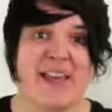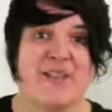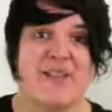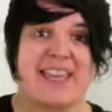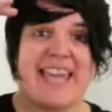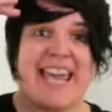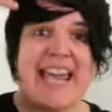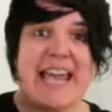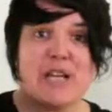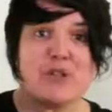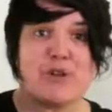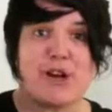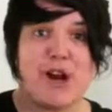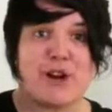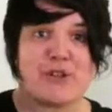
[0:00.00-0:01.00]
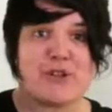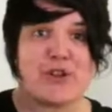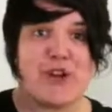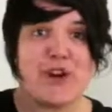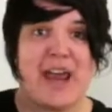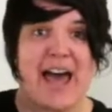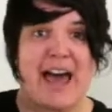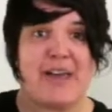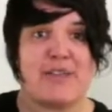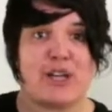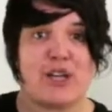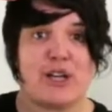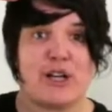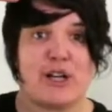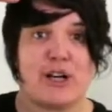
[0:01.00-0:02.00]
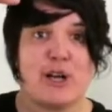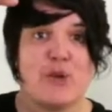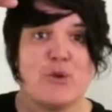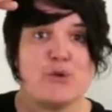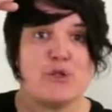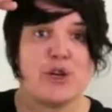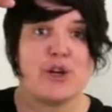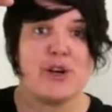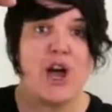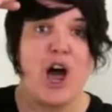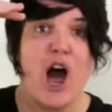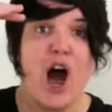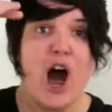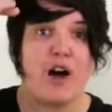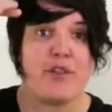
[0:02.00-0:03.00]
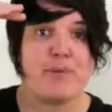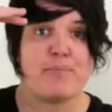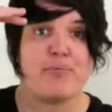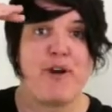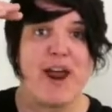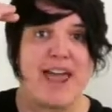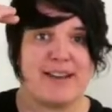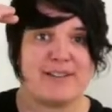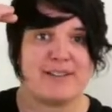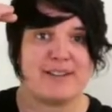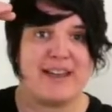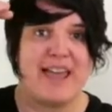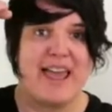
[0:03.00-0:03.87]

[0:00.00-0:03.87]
The introduction and the conclusion are the bread.